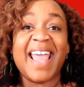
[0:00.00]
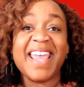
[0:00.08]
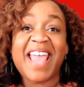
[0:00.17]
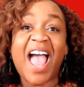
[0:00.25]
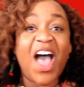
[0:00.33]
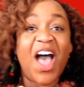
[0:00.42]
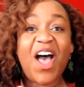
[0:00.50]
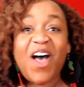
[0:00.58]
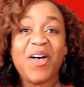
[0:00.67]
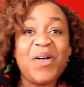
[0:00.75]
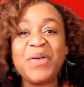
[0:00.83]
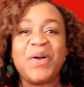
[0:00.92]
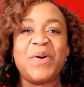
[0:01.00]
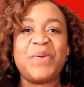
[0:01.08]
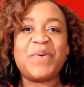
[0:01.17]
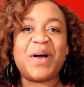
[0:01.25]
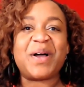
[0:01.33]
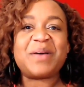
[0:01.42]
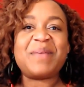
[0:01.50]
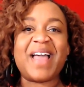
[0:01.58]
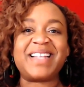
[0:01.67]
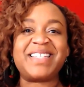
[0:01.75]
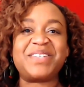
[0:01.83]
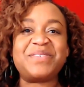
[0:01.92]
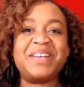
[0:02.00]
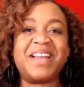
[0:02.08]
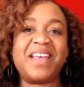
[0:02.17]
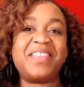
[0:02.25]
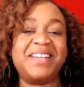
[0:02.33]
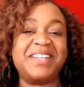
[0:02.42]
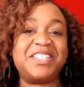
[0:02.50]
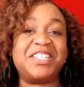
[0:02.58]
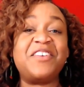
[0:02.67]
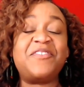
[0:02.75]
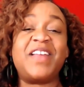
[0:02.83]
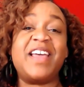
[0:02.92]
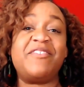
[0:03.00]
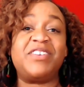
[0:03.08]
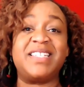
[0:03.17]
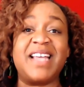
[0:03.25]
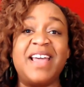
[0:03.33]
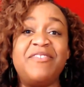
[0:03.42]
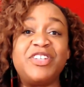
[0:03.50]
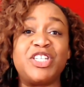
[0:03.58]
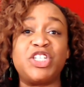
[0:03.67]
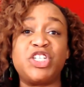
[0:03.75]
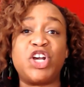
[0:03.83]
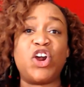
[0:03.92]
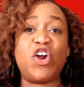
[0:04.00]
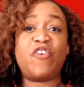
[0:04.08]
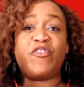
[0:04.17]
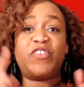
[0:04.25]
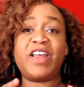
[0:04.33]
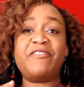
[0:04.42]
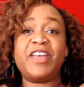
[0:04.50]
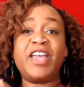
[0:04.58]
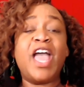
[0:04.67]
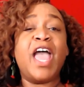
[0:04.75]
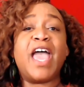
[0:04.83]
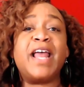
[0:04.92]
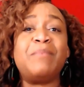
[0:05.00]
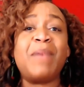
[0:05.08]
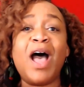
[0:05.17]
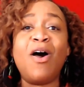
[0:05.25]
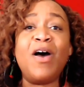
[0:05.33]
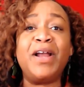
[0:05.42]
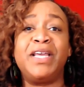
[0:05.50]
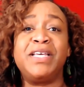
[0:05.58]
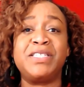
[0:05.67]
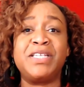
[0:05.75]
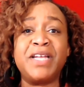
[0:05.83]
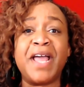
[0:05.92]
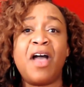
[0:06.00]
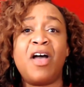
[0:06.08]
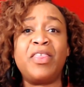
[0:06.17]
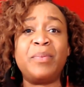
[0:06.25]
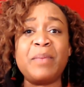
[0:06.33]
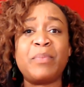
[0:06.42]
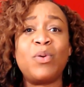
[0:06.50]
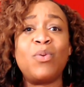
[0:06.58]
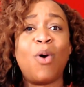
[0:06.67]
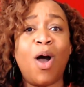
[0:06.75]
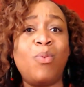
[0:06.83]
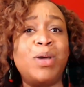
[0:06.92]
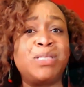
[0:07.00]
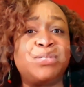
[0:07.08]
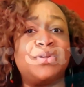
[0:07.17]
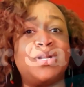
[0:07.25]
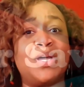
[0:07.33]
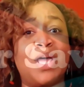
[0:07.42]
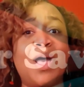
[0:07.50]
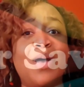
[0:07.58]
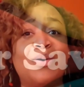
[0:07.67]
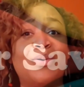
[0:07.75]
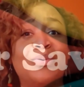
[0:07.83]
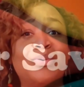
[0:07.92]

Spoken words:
Hello, welcome back to another edition of Flavor Savors. It's your girl Fluffy, and my audience today are the people who always on the go.